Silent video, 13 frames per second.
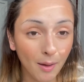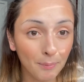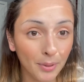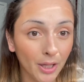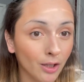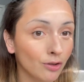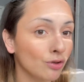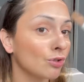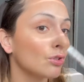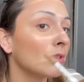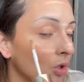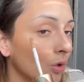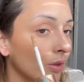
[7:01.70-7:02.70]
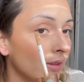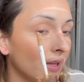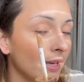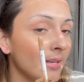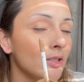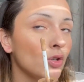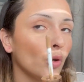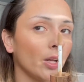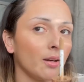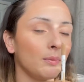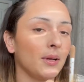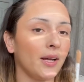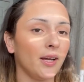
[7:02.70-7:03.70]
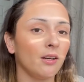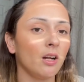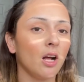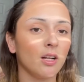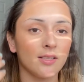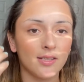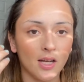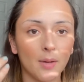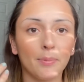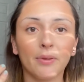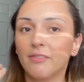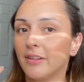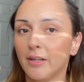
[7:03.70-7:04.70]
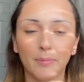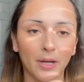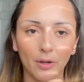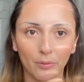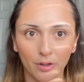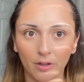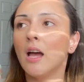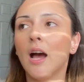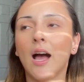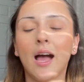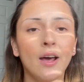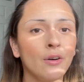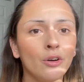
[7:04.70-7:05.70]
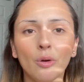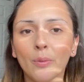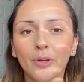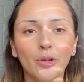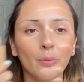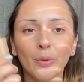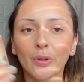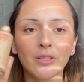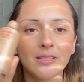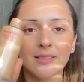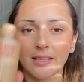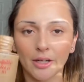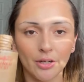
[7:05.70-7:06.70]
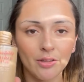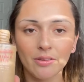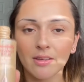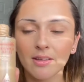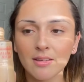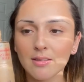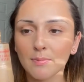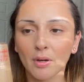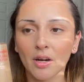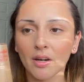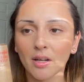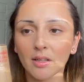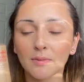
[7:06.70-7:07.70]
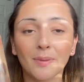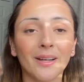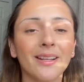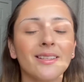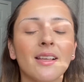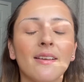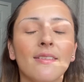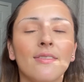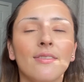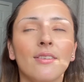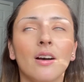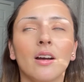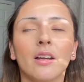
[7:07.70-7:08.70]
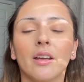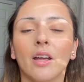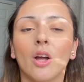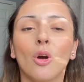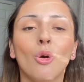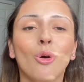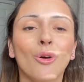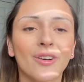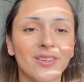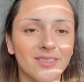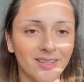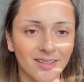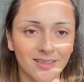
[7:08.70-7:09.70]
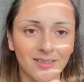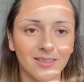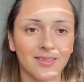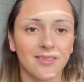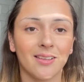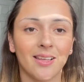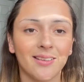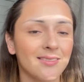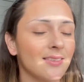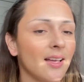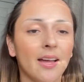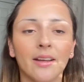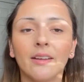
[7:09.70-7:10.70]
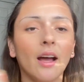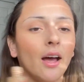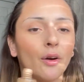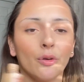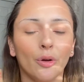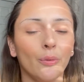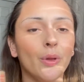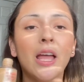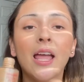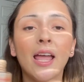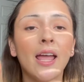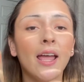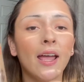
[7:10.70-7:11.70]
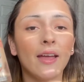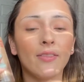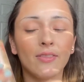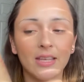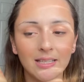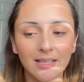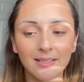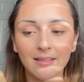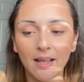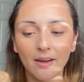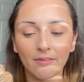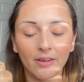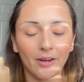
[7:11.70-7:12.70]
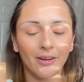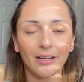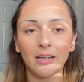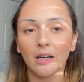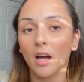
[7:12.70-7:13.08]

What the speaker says: bitch. This, you can apply it on top of any powder. I don't know what you would consider this product, but it's fucking gorgeous. It's, I don't know. This is not very,